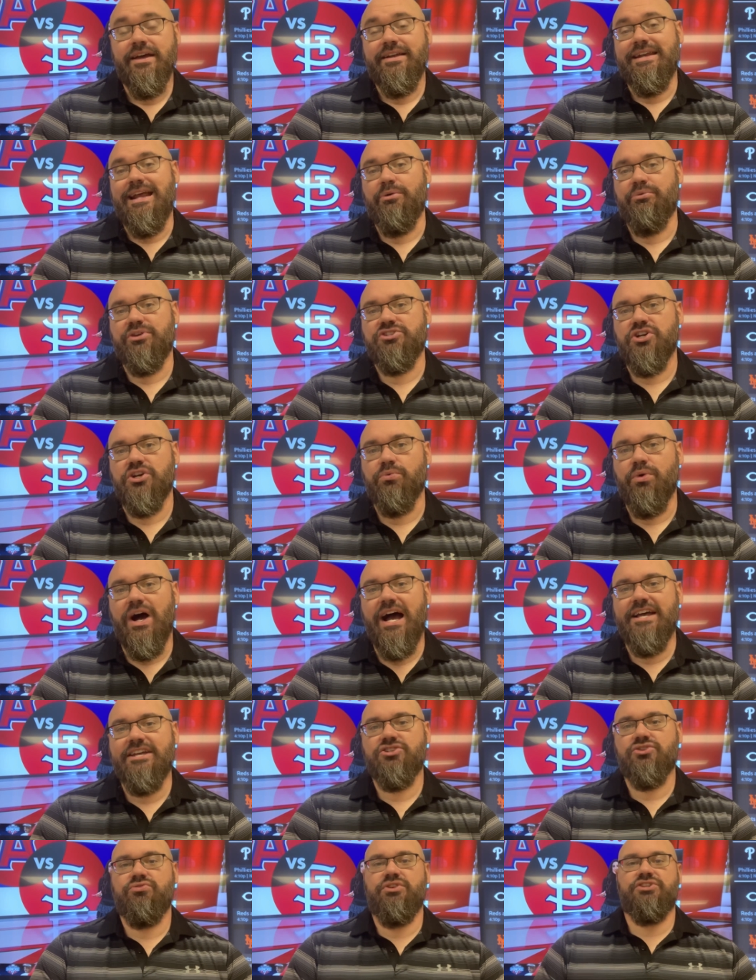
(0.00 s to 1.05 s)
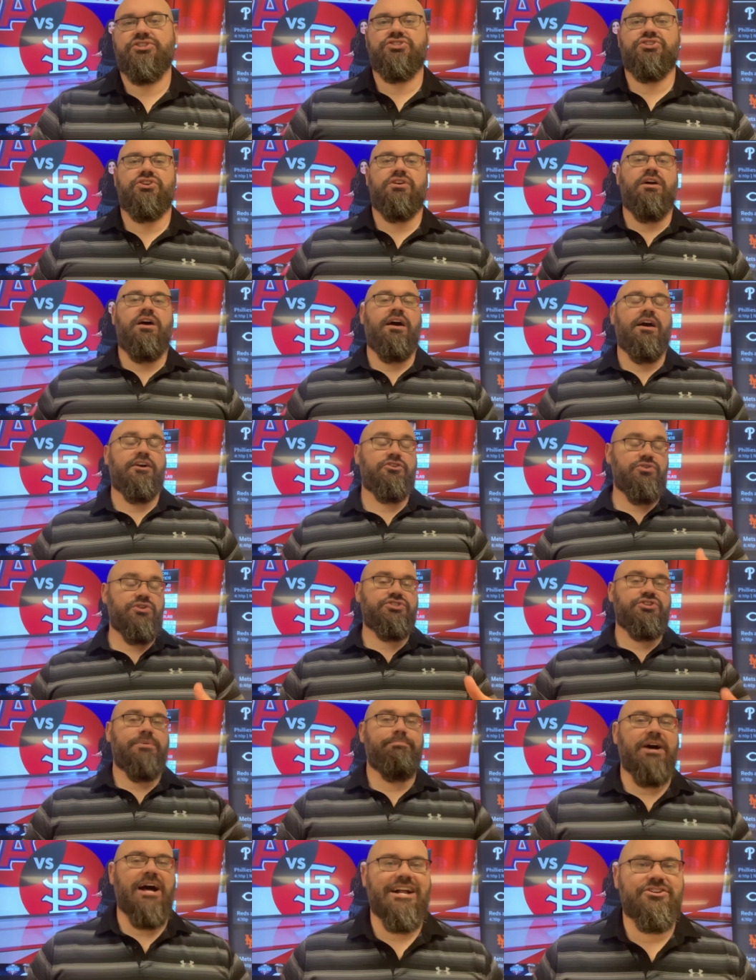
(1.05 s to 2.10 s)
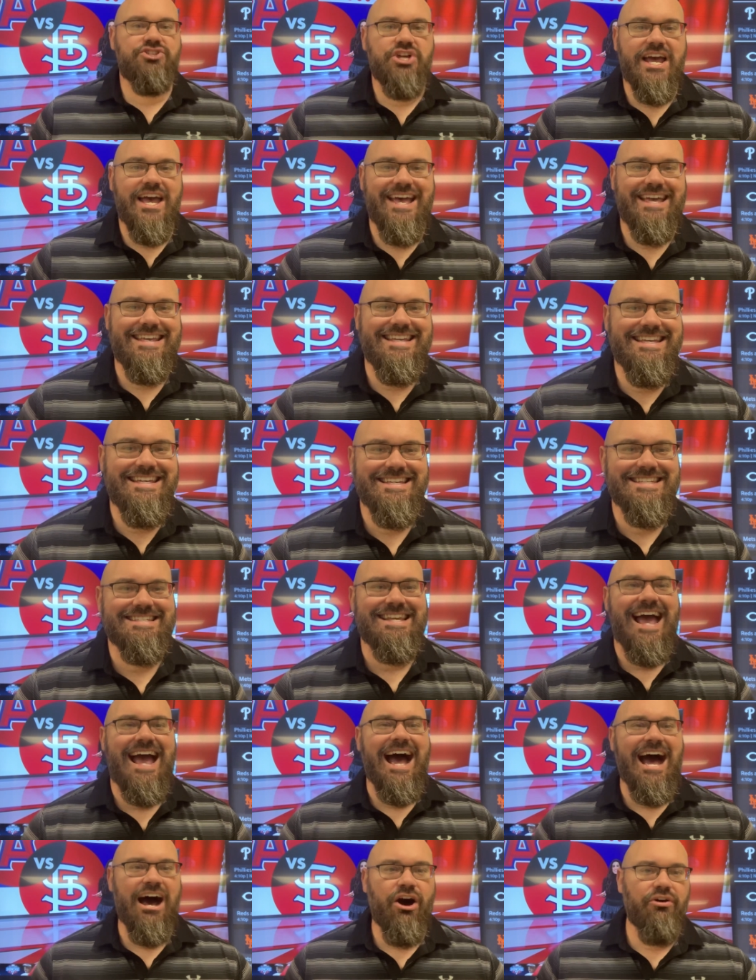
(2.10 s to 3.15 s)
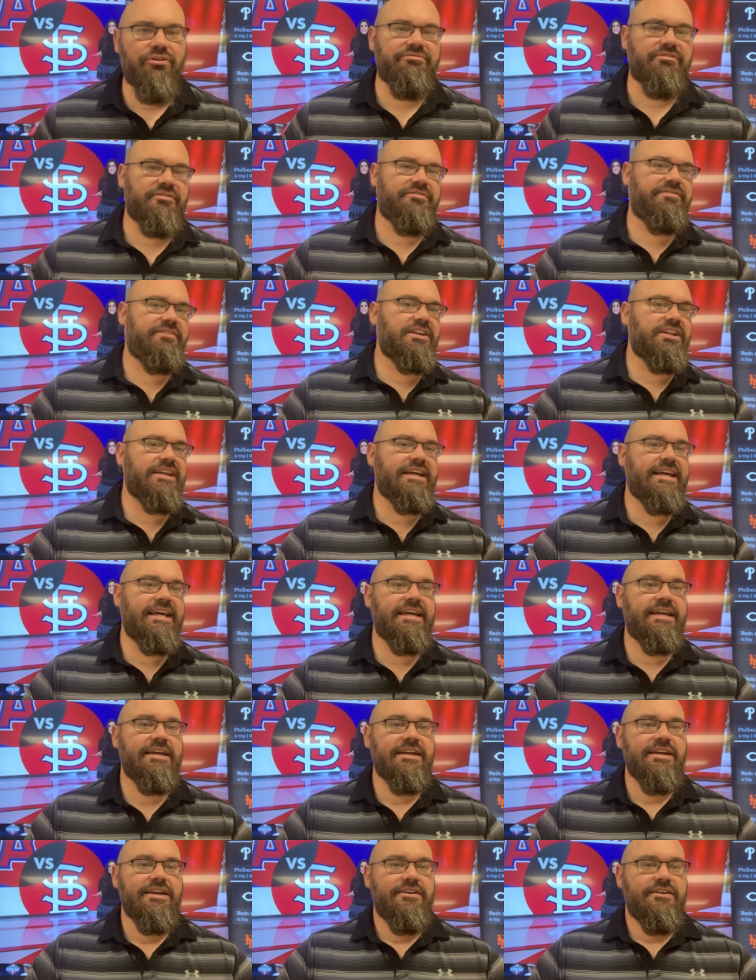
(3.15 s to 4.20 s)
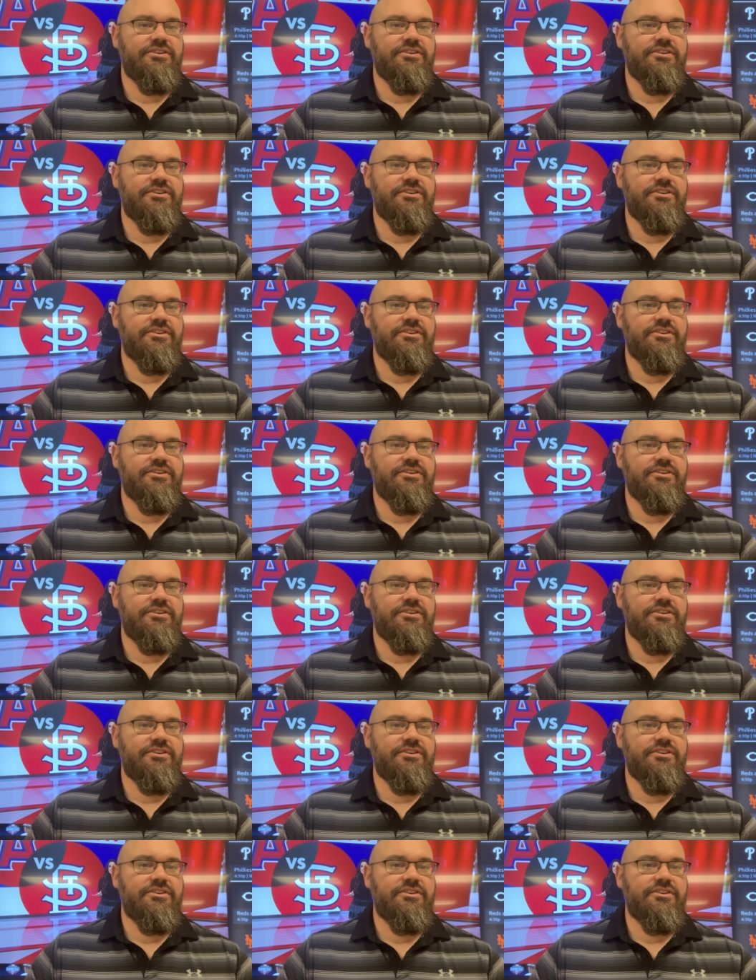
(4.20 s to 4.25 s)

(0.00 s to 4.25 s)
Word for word: Now, injury wise, uh, Cristian Pache, he is out for Philly.